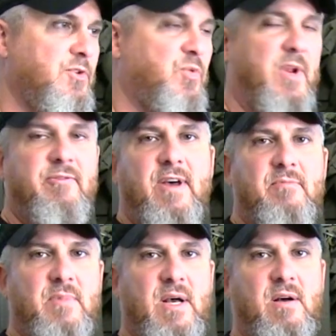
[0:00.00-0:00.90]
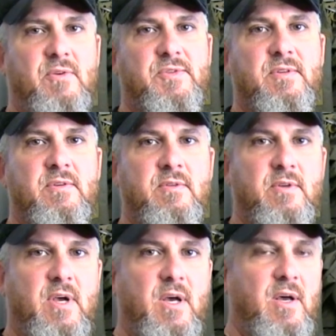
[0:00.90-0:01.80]
25 miles
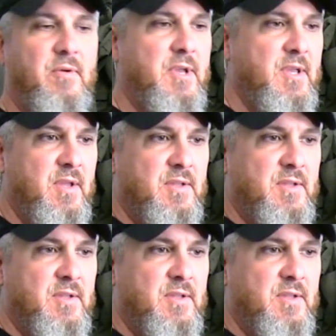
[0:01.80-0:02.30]
uh,